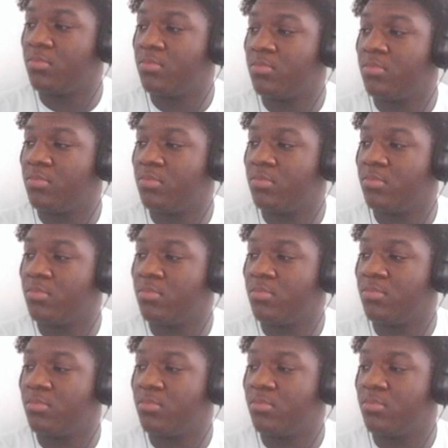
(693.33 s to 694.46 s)

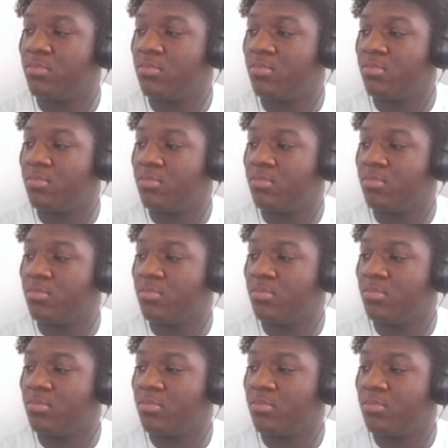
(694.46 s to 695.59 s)

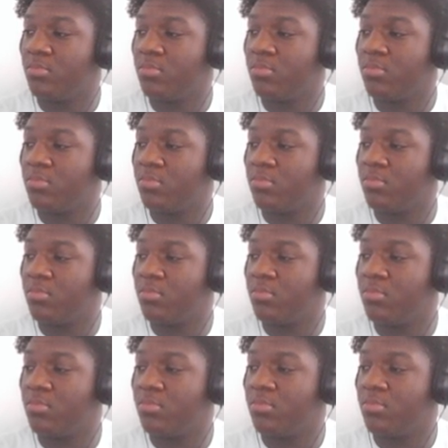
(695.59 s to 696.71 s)

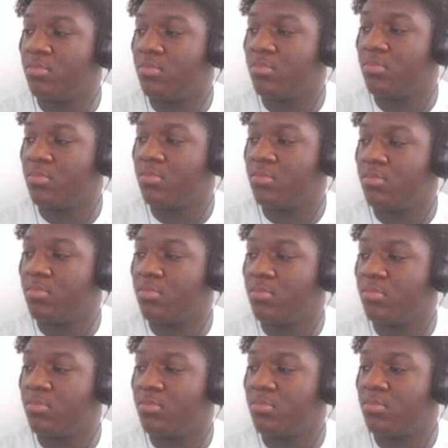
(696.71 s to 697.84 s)
Nothing is said.